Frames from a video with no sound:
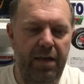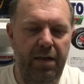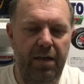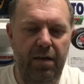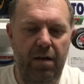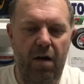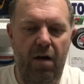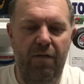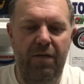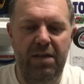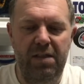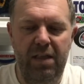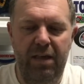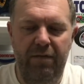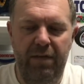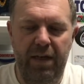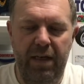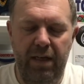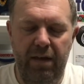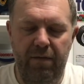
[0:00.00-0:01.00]
and
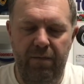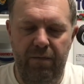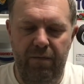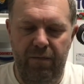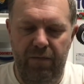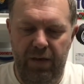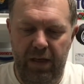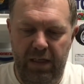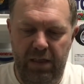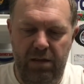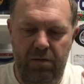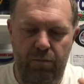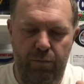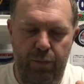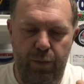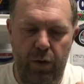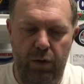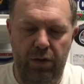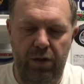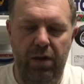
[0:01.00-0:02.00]
obviously this
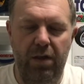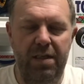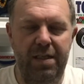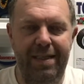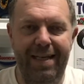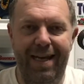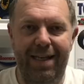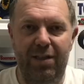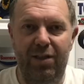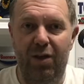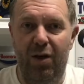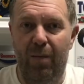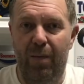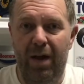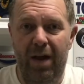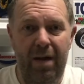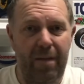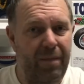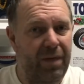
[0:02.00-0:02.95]
brushless setup